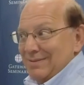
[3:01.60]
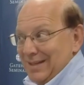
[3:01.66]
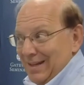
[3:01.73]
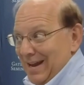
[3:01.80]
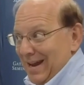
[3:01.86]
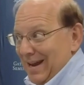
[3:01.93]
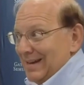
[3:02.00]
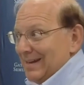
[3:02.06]

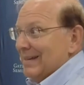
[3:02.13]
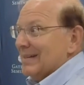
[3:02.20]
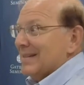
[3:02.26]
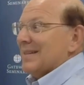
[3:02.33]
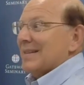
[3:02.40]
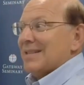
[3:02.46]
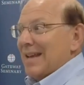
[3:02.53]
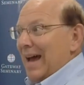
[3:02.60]
today
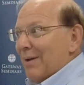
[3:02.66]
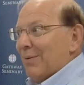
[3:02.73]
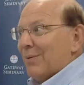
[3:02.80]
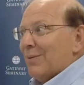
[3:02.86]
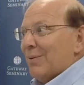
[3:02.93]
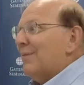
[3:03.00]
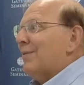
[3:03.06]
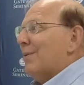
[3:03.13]
is the
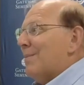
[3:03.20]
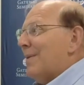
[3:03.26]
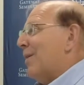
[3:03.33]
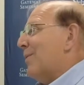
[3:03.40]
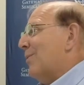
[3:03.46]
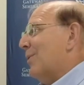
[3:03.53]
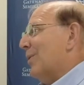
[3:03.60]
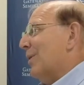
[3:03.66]

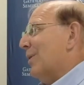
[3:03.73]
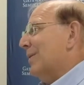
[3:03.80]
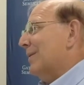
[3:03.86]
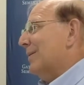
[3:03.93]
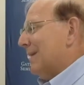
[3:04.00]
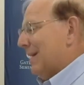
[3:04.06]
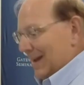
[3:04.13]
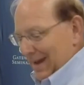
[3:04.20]
Syro-Ephraimite War,
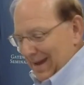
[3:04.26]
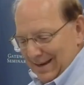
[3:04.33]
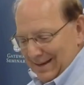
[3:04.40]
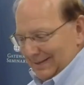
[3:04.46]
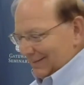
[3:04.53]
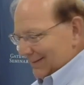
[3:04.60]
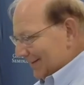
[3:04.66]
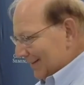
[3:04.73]
mm-hmm.
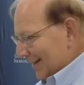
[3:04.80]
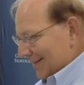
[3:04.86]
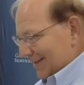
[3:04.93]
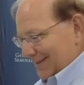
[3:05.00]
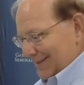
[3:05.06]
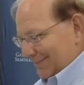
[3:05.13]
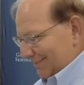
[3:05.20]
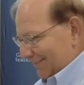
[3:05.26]
and
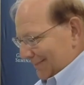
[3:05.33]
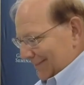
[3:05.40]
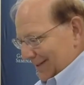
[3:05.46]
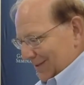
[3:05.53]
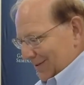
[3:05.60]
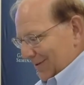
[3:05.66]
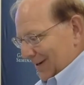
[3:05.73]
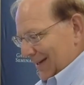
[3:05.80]
let's
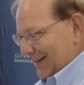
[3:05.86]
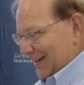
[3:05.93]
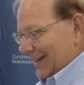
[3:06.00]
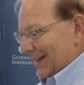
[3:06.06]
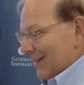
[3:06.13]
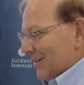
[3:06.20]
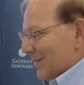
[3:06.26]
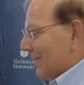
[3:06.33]
let's go ahead and
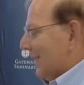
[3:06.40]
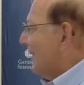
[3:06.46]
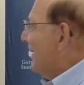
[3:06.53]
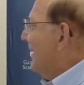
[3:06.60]
get into it.